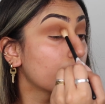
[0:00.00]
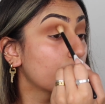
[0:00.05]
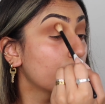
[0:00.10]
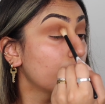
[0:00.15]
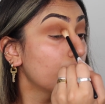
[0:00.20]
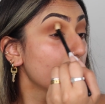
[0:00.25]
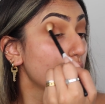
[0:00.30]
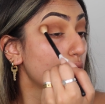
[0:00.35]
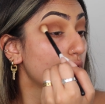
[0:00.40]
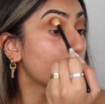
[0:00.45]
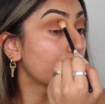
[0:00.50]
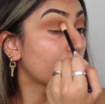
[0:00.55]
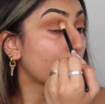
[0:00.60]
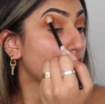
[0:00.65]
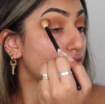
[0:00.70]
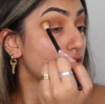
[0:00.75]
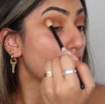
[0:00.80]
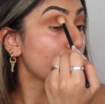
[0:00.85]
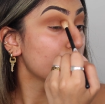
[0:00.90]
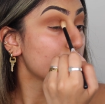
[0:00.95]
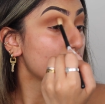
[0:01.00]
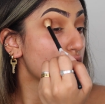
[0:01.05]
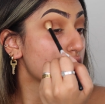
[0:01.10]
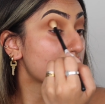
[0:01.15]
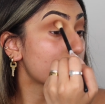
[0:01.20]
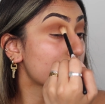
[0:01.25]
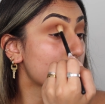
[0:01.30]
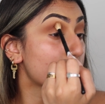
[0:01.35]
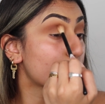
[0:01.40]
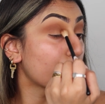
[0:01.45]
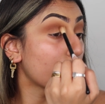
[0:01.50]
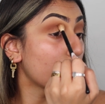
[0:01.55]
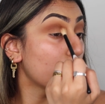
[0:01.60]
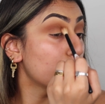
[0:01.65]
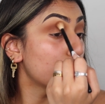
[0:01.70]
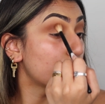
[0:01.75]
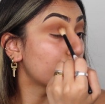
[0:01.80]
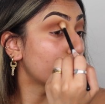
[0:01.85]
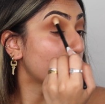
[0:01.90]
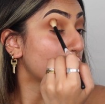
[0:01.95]
You know what, yeah, I've never used this
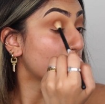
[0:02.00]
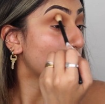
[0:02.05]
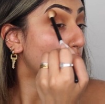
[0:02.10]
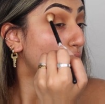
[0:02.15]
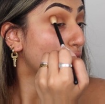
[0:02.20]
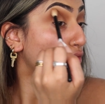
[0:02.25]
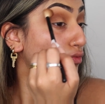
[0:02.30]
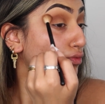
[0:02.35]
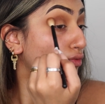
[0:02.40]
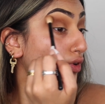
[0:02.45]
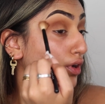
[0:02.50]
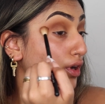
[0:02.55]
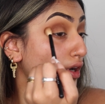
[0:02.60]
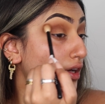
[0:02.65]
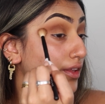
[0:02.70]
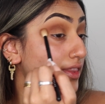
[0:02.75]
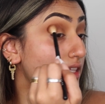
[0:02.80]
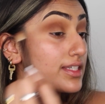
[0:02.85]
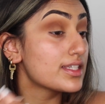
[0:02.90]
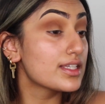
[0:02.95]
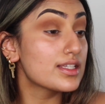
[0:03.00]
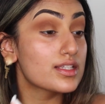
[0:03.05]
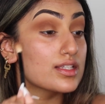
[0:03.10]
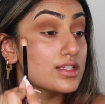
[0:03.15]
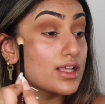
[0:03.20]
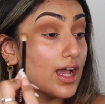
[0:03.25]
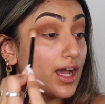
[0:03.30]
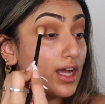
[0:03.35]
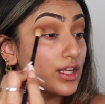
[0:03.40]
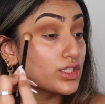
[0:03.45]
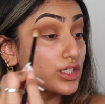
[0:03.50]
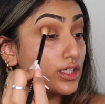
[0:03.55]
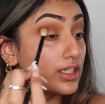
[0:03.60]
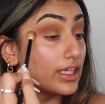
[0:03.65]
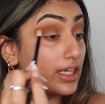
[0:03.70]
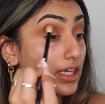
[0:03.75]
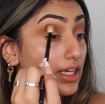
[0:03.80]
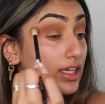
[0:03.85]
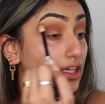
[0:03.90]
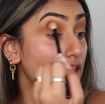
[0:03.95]
brown before, but rah, this is
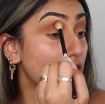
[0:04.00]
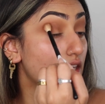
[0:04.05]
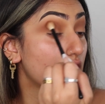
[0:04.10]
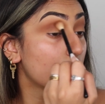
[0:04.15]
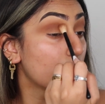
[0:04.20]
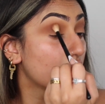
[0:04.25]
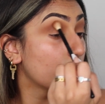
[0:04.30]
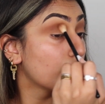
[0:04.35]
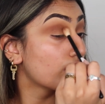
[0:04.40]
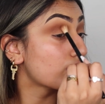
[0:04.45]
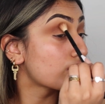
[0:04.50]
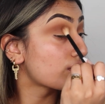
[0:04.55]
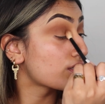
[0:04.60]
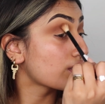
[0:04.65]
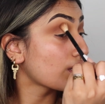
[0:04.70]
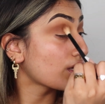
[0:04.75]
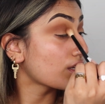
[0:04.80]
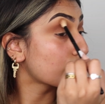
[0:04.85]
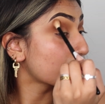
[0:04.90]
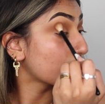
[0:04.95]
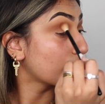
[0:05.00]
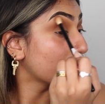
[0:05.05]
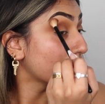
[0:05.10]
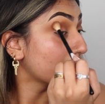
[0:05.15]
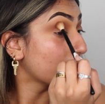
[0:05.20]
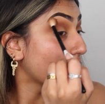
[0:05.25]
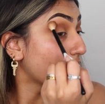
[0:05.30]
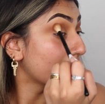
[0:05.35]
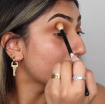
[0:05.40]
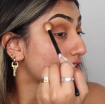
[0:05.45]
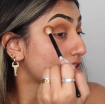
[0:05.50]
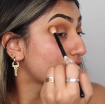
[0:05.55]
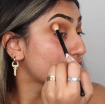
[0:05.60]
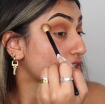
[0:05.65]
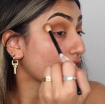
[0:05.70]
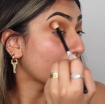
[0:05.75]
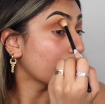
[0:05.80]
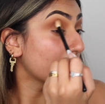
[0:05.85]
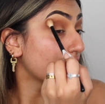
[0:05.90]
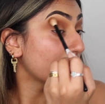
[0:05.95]
actually such a nice
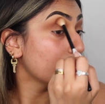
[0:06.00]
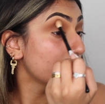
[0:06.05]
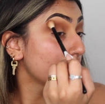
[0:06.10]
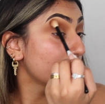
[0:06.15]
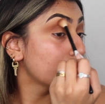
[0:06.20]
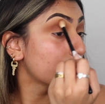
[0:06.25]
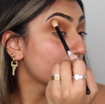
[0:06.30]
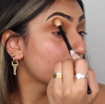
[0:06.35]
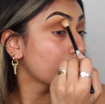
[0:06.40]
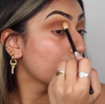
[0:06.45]
shade.